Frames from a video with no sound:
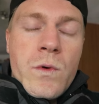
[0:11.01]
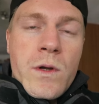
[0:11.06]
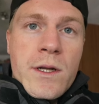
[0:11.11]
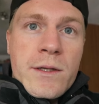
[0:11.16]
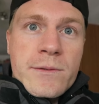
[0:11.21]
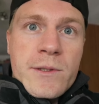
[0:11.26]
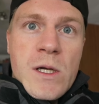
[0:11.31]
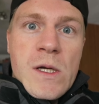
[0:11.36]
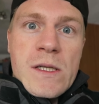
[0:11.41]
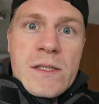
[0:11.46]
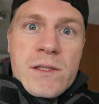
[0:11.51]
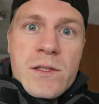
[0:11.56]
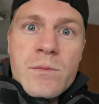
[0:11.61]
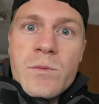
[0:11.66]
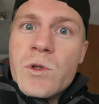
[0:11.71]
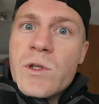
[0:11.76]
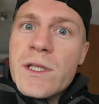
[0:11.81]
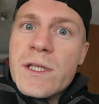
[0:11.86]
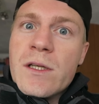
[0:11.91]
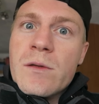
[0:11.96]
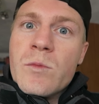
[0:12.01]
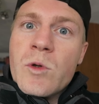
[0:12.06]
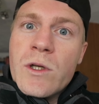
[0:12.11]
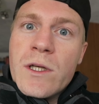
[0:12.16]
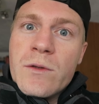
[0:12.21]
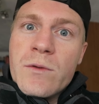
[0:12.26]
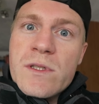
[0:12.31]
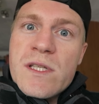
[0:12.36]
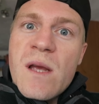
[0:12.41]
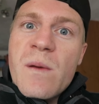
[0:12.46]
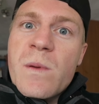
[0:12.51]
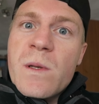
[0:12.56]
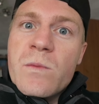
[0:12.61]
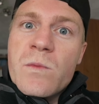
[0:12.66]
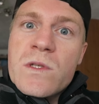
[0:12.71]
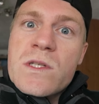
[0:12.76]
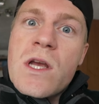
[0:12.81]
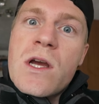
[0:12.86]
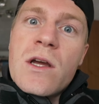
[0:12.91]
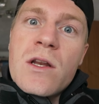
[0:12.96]
What up guys, good morning, good morning, what's happening,
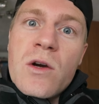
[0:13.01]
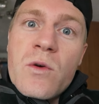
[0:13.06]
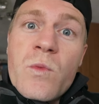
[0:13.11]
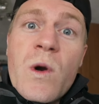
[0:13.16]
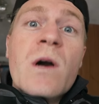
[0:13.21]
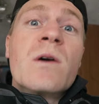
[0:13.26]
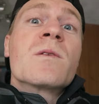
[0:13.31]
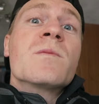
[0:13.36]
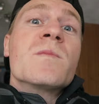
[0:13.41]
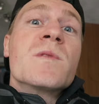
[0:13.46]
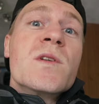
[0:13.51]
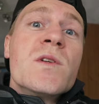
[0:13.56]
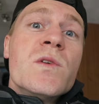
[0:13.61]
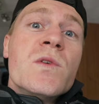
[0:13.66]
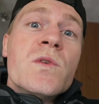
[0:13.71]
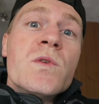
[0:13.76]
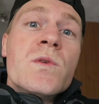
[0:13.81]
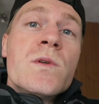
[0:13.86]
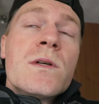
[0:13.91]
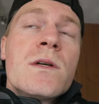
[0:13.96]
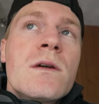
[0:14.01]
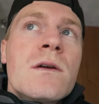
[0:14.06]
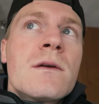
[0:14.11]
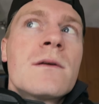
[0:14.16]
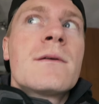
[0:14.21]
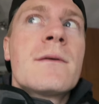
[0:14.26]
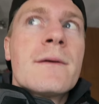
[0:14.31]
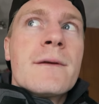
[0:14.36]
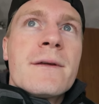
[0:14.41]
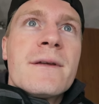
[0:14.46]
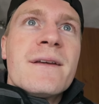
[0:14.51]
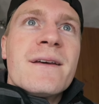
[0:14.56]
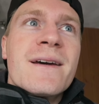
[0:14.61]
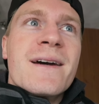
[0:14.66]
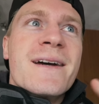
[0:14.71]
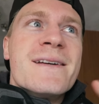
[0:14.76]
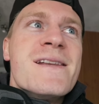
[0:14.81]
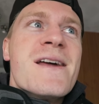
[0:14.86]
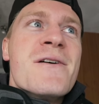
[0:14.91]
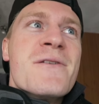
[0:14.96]
what's going on, welcome to,
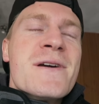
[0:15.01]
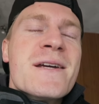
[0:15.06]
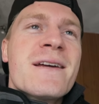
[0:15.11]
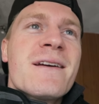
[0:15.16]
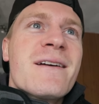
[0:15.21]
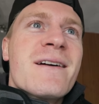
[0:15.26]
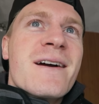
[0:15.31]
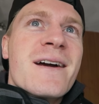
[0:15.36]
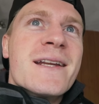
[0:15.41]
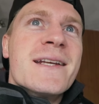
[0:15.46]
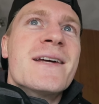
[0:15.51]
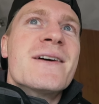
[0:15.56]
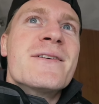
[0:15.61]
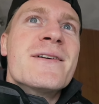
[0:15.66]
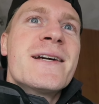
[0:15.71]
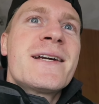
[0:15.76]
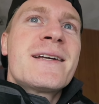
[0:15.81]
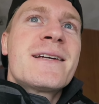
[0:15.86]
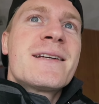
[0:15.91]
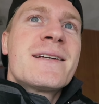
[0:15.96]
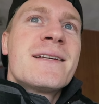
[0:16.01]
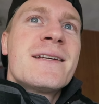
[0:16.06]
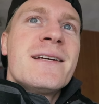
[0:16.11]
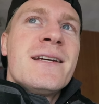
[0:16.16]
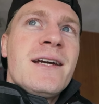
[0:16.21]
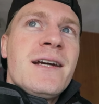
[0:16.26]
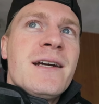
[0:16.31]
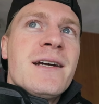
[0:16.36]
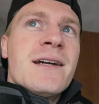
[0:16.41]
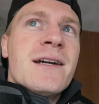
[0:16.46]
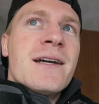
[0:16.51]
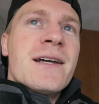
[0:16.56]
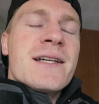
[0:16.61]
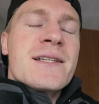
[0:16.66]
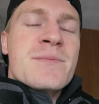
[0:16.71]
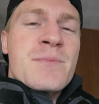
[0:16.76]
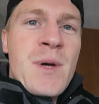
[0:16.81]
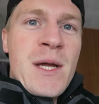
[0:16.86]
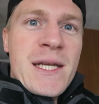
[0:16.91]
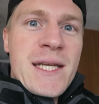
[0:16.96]
I know it, I know it,
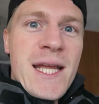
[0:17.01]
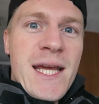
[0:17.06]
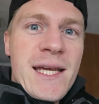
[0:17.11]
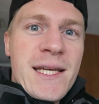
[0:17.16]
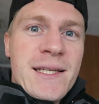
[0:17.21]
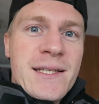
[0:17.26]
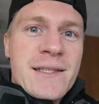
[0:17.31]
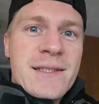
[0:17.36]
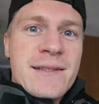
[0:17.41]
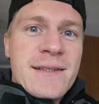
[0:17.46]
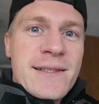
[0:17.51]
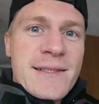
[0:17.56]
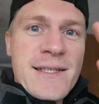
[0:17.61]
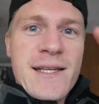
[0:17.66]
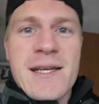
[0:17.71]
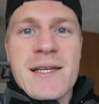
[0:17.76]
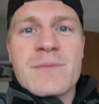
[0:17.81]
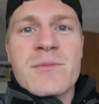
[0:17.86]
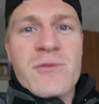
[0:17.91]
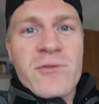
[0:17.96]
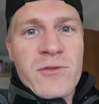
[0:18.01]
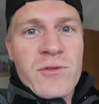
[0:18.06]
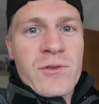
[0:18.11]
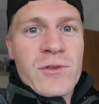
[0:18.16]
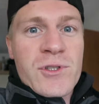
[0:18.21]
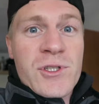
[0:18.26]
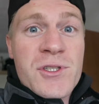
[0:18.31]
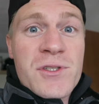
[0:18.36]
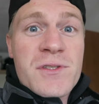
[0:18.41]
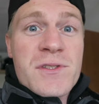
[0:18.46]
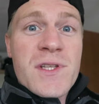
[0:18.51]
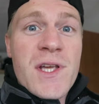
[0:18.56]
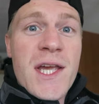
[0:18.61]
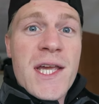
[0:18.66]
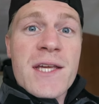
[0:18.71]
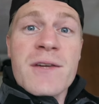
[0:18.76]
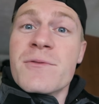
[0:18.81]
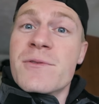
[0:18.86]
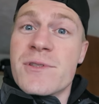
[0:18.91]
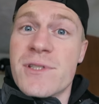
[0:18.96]
it's Monday, the day before
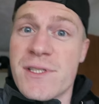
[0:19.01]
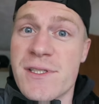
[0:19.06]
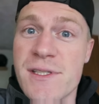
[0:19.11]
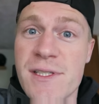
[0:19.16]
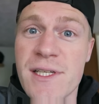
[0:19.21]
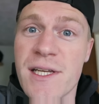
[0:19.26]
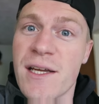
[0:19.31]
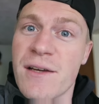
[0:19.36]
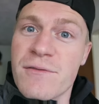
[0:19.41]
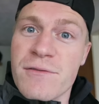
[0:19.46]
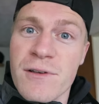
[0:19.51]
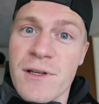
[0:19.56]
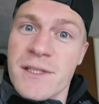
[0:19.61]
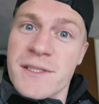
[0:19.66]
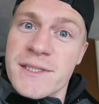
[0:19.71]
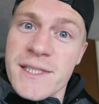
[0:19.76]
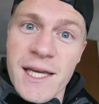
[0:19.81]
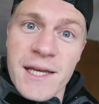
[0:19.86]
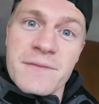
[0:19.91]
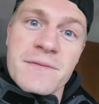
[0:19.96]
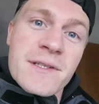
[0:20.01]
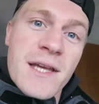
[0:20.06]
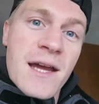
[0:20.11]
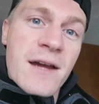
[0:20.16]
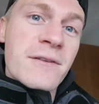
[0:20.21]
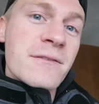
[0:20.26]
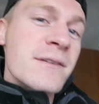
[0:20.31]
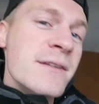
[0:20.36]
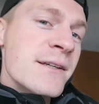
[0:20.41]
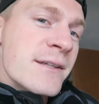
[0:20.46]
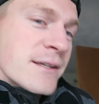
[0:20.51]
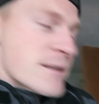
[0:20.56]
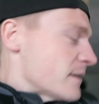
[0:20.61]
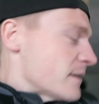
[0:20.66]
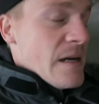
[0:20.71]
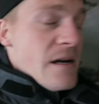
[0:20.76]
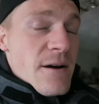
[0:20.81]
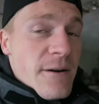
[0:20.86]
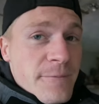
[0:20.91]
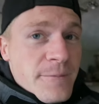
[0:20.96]
Tuesday, which is the day I'm flying to Cape Town.
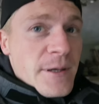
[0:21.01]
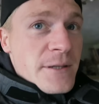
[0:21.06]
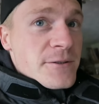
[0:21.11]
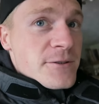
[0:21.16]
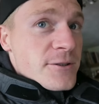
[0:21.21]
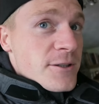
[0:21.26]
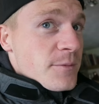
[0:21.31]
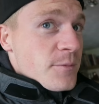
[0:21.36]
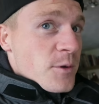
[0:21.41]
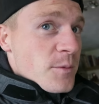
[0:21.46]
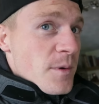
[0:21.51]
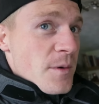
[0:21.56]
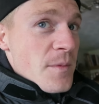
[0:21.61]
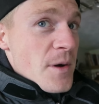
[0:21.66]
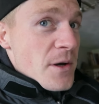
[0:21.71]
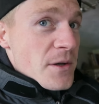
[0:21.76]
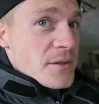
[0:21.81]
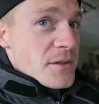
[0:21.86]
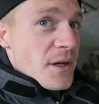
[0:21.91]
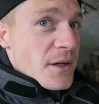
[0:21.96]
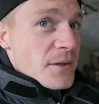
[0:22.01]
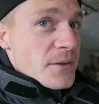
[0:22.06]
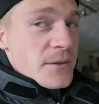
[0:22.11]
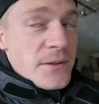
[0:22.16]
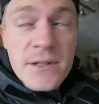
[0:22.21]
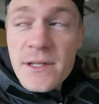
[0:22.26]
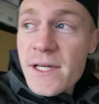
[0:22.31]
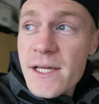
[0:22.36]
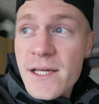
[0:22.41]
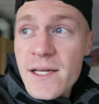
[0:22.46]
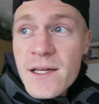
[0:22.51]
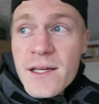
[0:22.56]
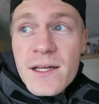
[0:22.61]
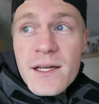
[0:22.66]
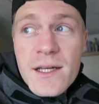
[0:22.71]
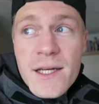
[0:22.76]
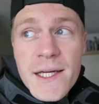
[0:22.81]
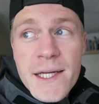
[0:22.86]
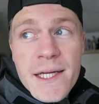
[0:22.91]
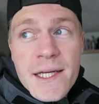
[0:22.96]
I'm about to jump on my motorcycle
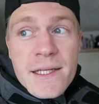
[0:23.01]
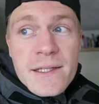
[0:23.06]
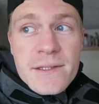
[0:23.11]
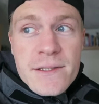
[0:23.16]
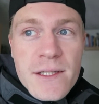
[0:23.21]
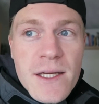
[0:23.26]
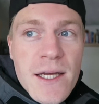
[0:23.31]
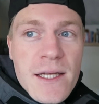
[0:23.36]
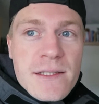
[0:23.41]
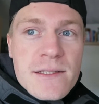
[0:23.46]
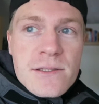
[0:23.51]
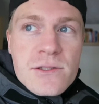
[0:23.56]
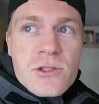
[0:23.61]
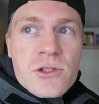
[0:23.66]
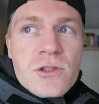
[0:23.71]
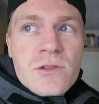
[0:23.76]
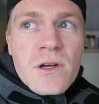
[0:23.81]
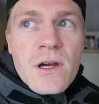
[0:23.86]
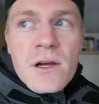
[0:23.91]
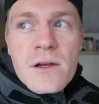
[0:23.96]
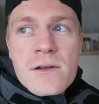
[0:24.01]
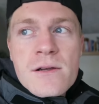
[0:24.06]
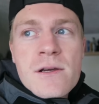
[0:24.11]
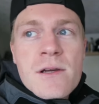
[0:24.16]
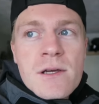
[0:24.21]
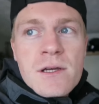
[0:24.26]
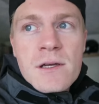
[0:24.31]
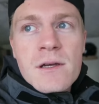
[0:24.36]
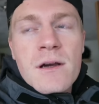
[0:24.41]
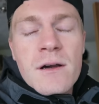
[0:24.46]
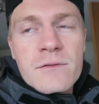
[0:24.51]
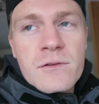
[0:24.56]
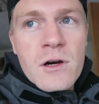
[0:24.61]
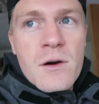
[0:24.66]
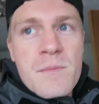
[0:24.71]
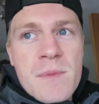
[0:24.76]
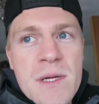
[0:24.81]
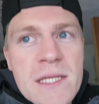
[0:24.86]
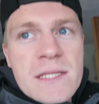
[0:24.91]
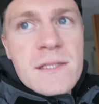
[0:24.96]
and head to Juro. I've
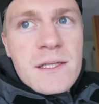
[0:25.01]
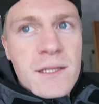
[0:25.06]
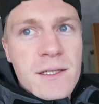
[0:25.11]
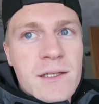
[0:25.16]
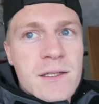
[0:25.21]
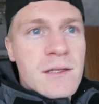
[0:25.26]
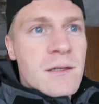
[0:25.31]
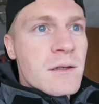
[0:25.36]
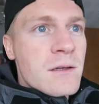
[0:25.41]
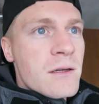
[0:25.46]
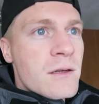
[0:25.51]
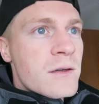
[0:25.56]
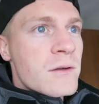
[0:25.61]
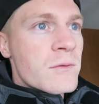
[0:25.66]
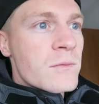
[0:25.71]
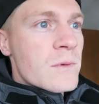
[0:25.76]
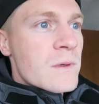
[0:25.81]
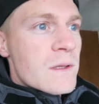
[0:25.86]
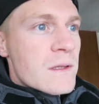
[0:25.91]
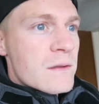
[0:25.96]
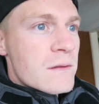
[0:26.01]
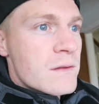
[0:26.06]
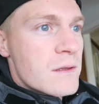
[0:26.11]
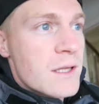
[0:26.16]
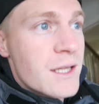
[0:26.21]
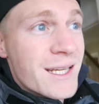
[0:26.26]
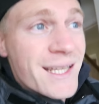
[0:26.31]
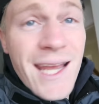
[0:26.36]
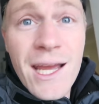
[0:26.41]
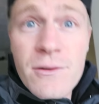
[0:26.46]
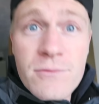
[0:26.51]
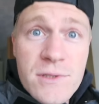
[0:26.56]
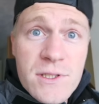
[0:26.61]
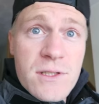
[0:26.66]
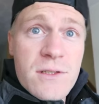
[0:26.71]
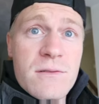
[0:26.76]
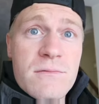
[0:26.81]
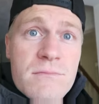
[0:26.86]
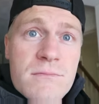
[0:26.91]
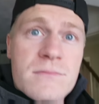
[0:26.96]
got a meeting with an
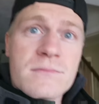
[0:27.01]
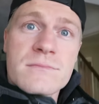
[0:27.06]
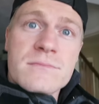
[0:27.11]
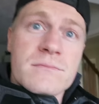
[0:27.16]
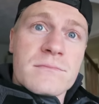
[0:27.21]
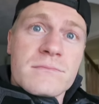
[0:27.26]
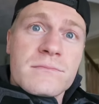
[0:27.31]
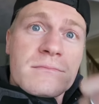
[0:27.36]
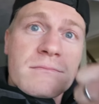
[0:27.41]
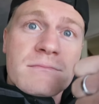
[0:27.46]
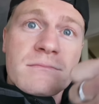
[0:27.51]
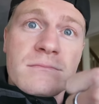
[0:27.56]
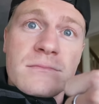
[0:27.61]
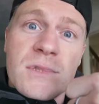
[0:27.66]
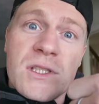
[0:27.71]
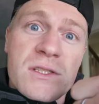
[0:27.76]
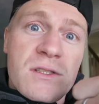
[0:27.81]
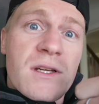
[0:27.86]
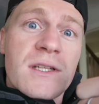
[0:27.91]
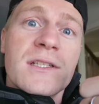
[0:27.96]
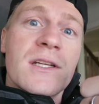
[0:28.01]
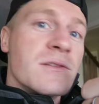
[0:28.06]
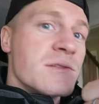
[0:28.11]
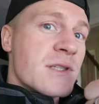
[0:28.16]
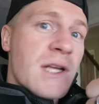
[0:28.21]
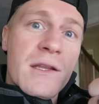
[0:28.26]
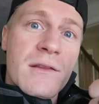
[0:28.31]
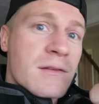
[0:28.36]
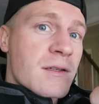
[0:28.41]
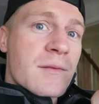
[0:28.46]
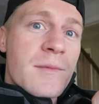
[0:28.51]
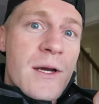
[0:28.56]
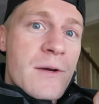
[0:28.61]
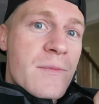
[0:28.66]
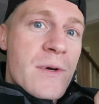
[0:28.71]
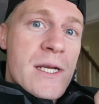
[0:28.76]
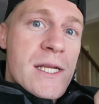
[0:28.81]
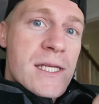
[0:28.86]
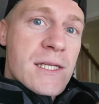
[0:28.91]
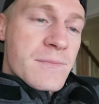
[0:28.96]
accountant, because I know nothing about
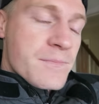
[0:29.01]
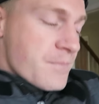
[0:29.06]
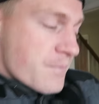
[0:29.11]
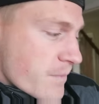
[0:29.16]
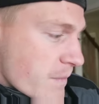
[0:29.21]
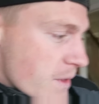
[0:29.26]
money.